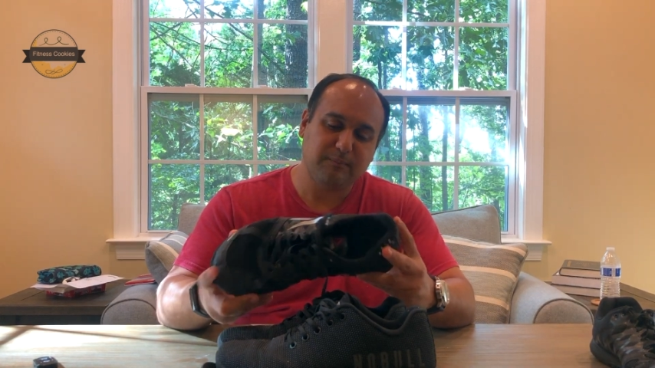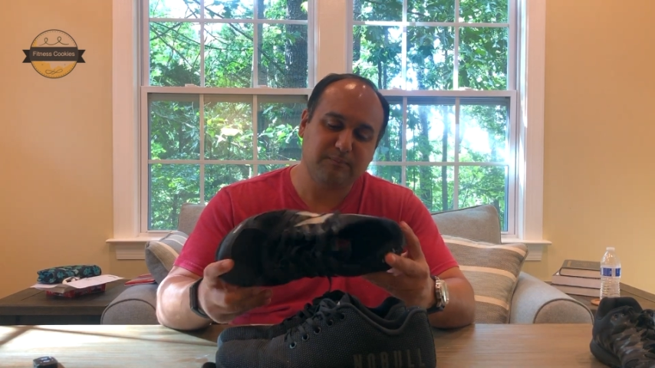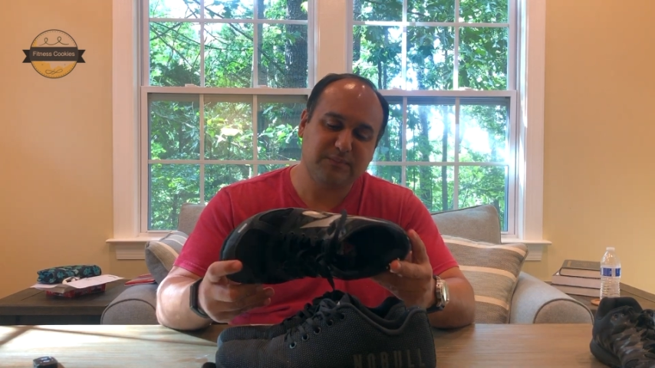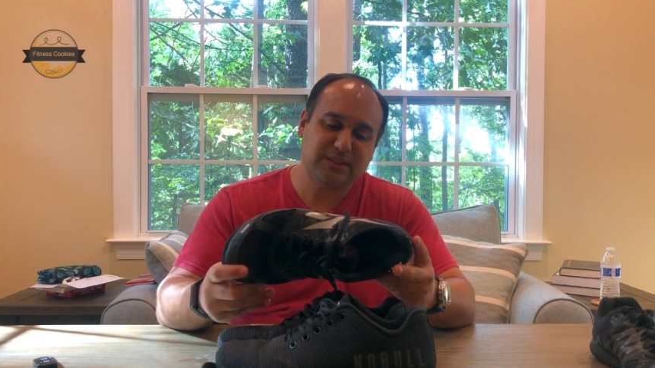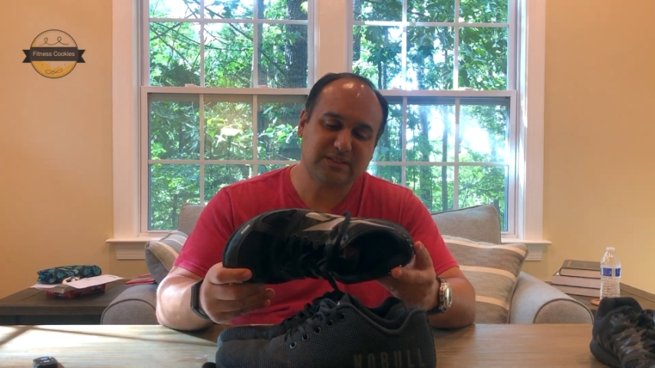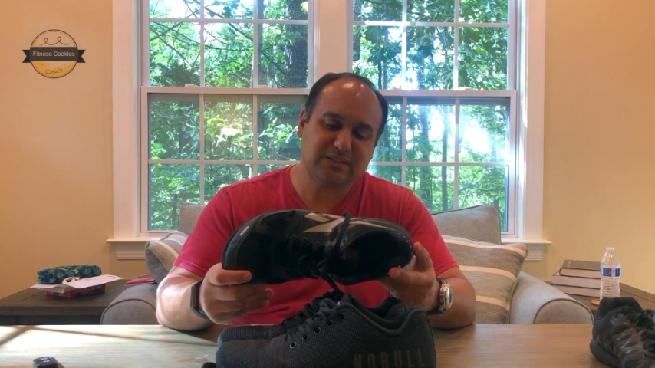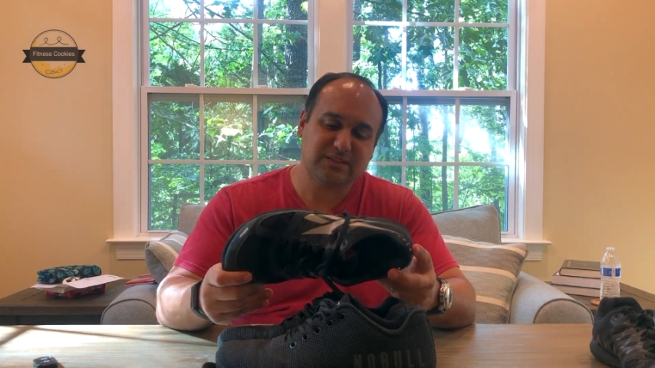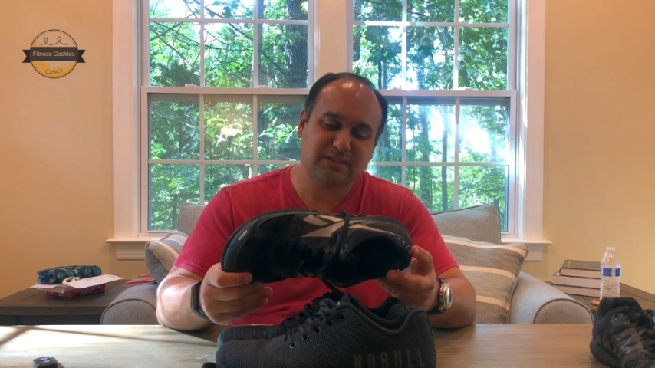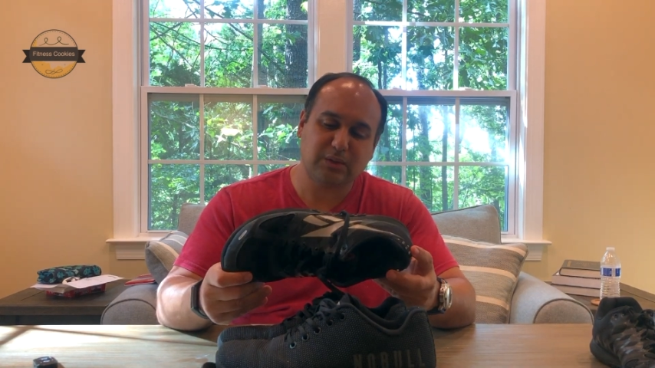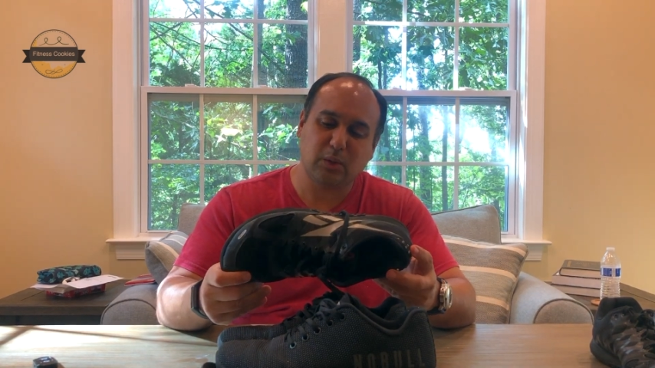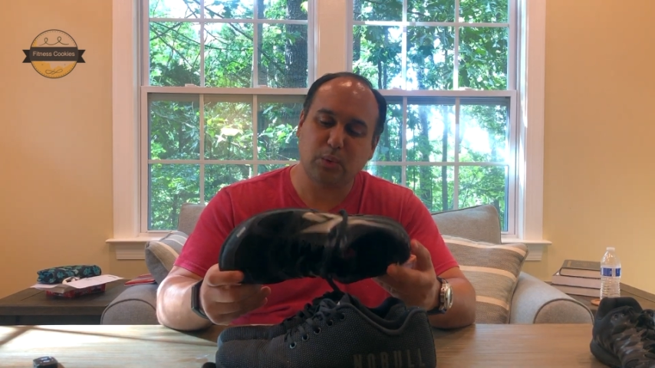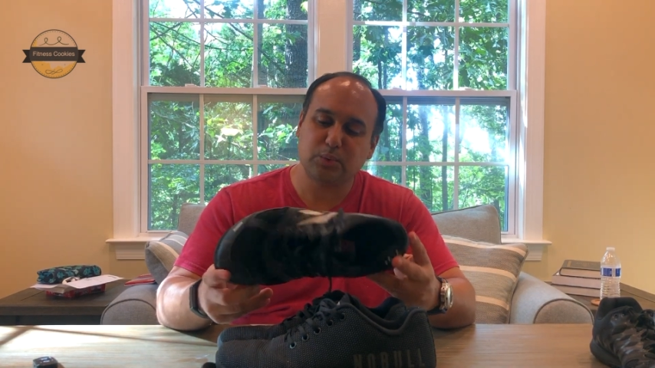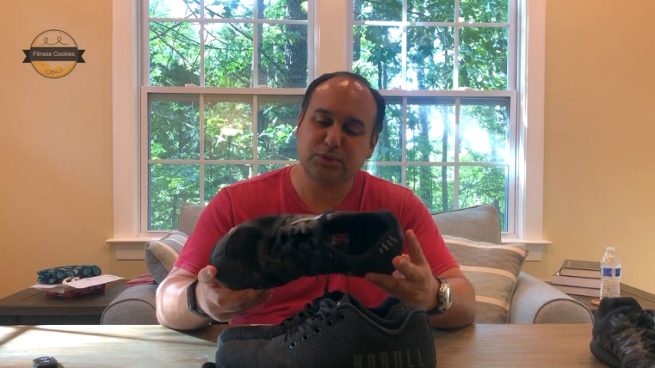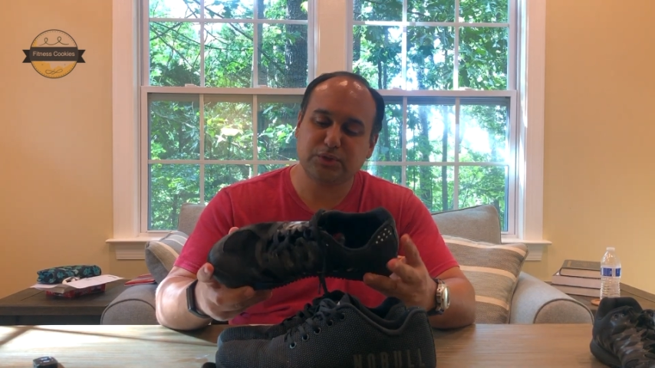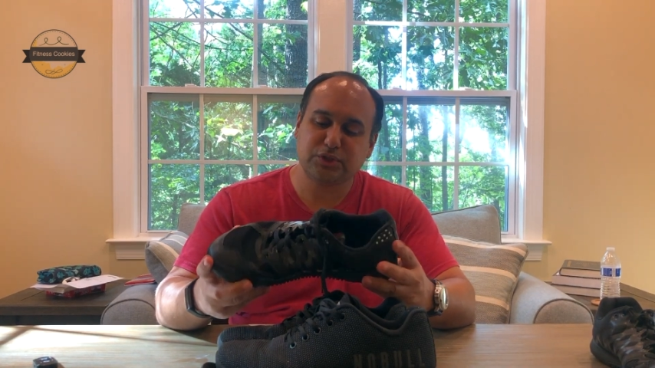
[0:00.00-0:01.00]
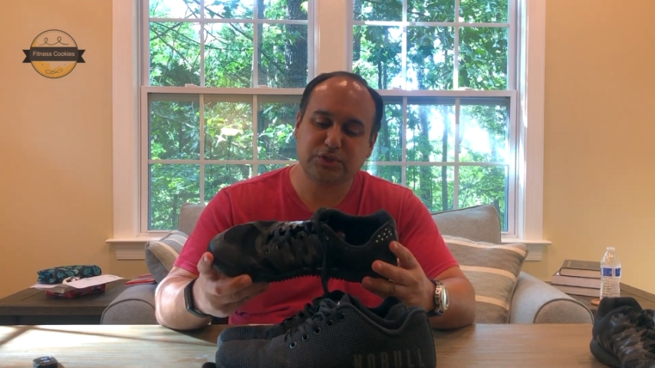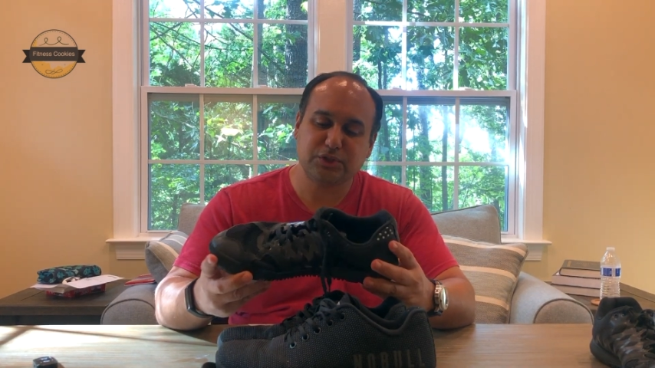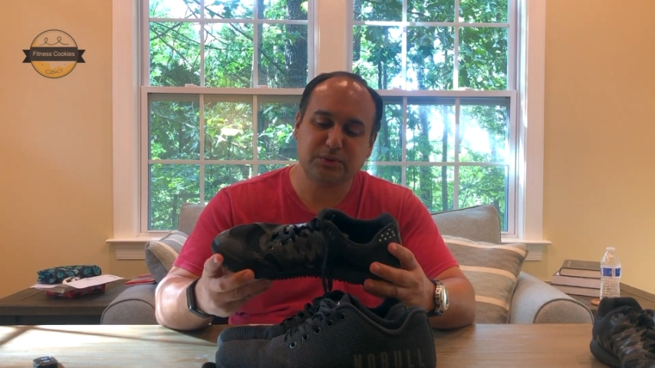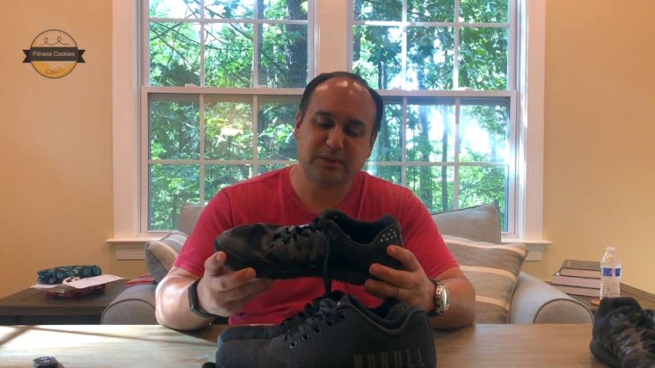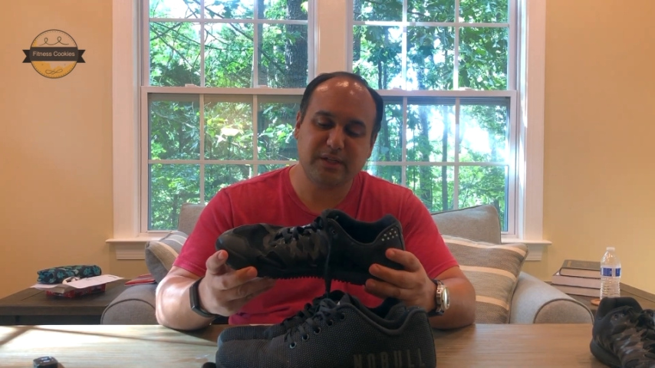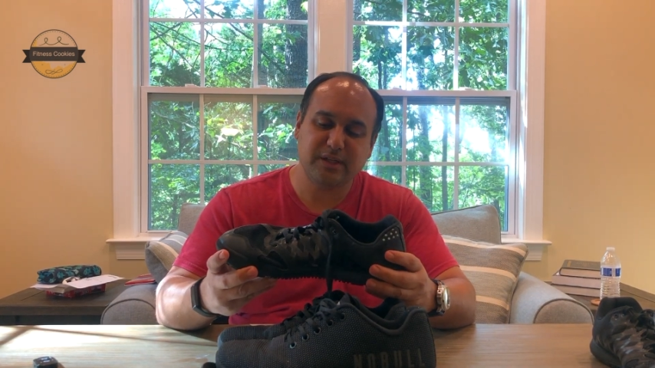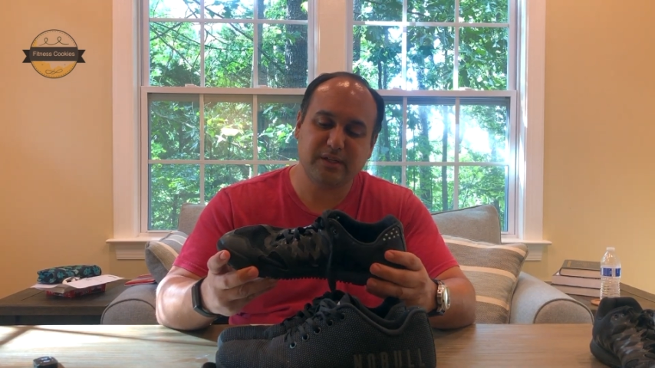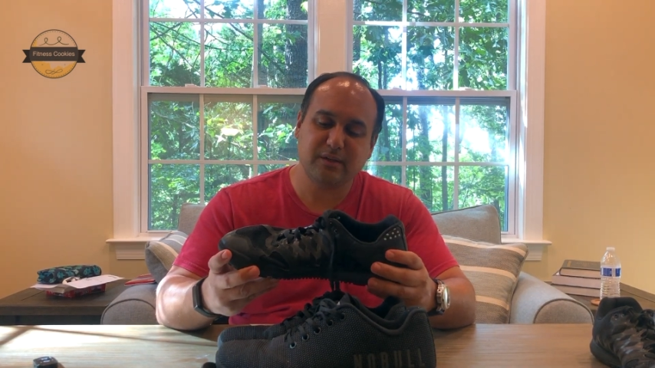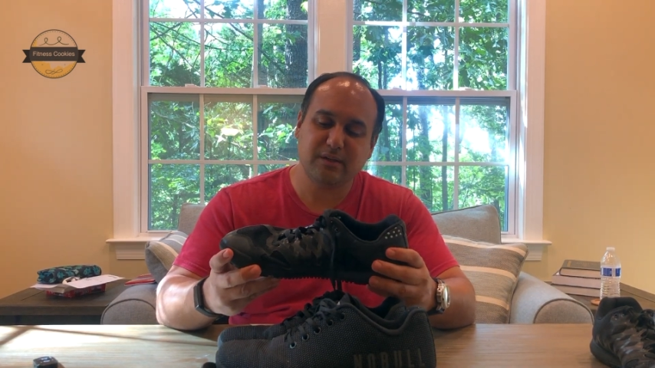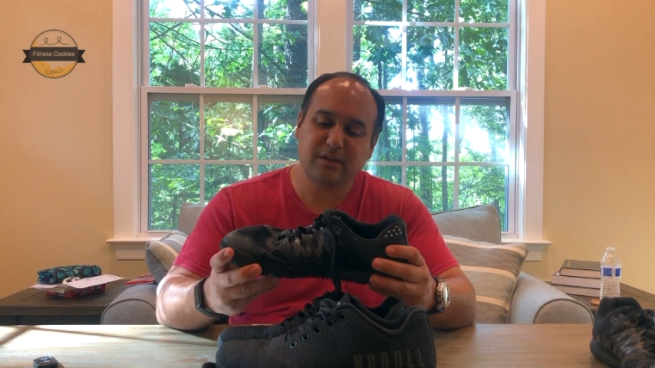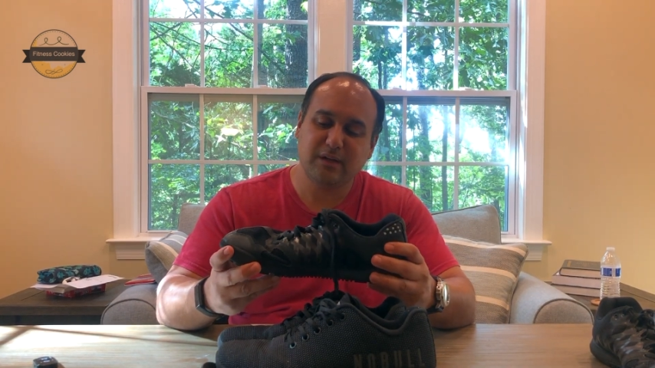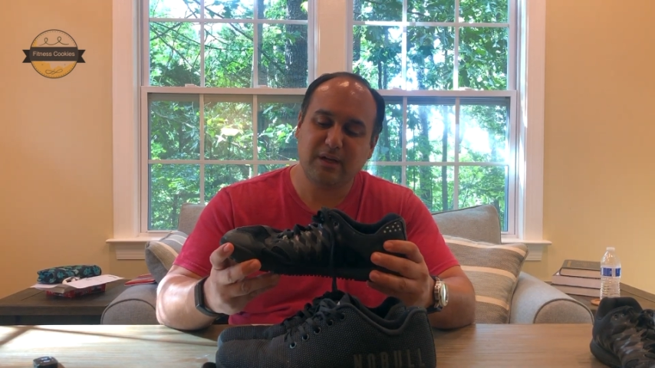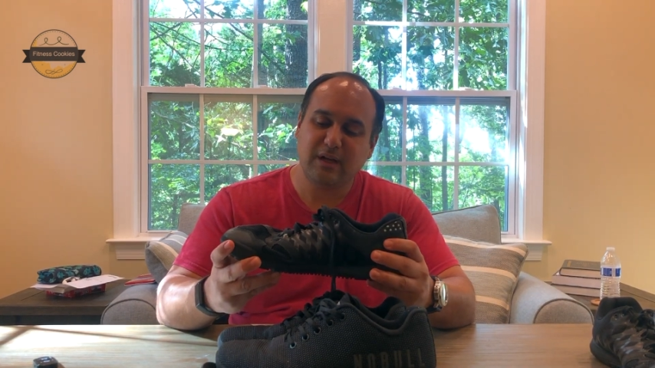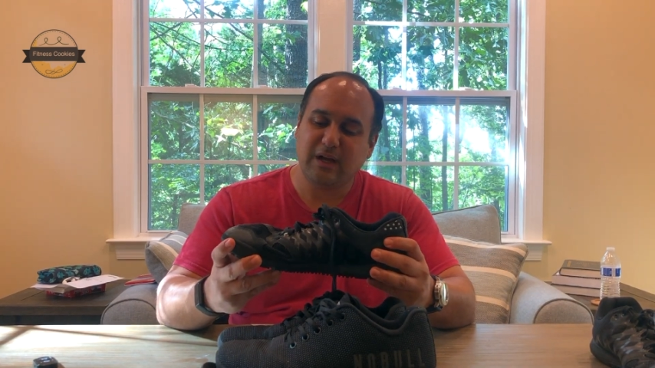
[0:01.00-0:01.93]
This is an older shoe here.